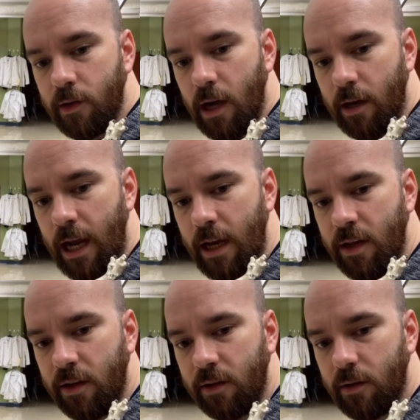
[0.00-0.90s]

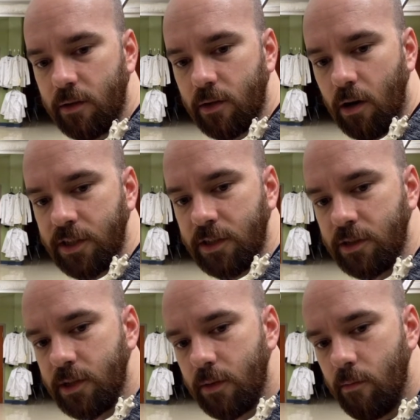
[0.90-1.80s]
Calcaneus,
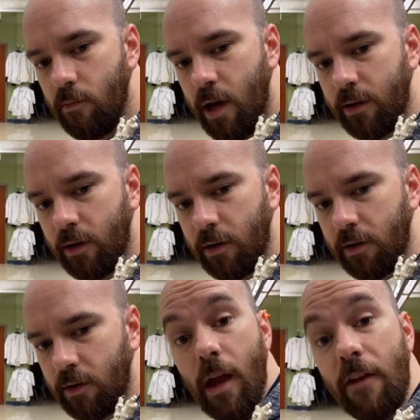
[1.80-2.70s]
tarsals,
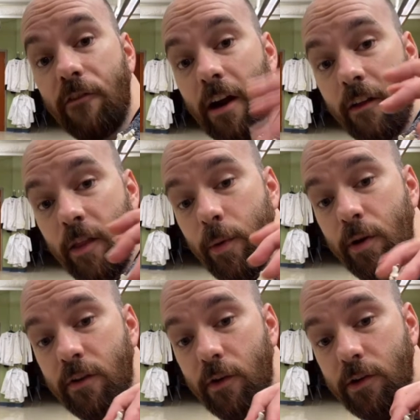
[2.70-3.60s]
metatarsals. And finally, the
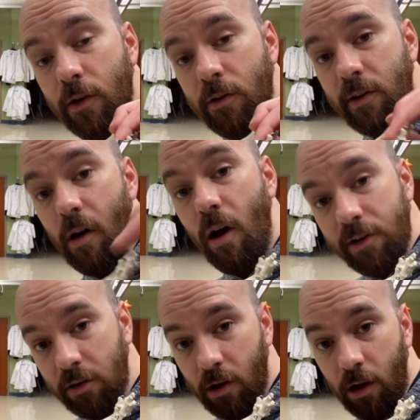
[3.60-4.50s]
bones of your toes are
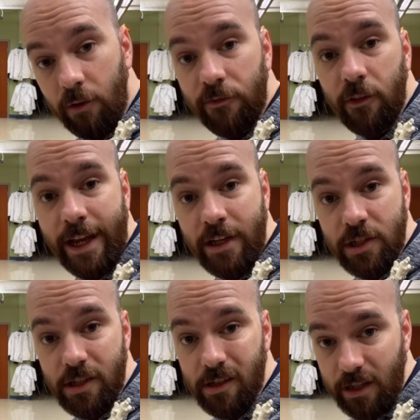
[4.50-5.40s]
also called
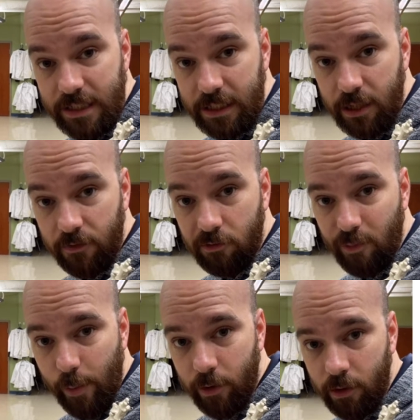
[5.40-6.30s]
phalanges. Easy enough to remember.